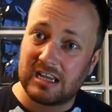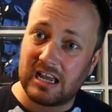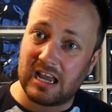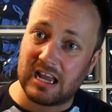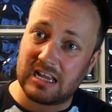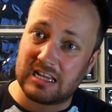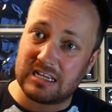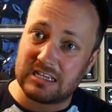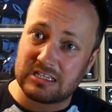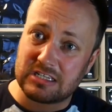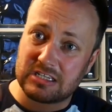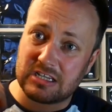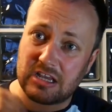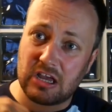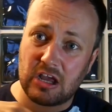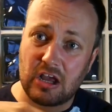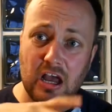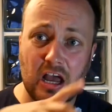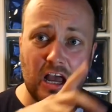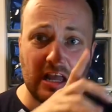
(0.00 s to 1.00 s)
and
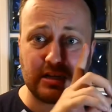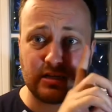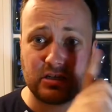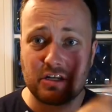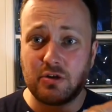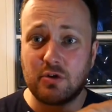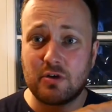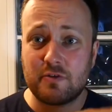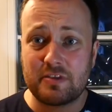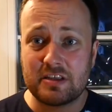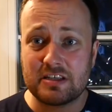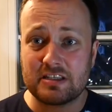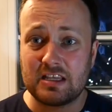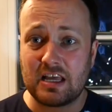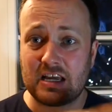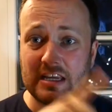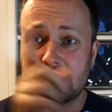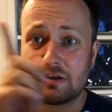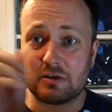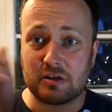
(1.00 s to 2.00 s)
I don't know if this
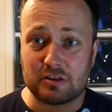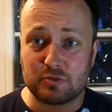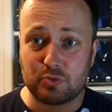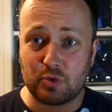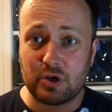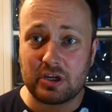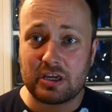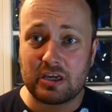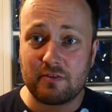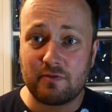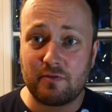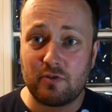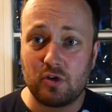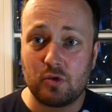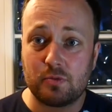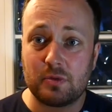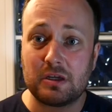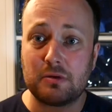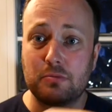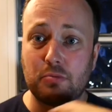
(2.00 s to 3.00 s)
lighting is working
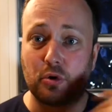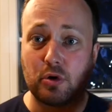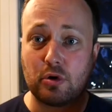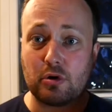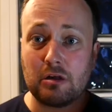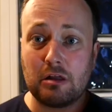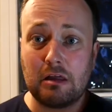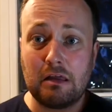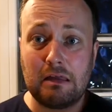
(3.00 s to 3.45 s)
for me, but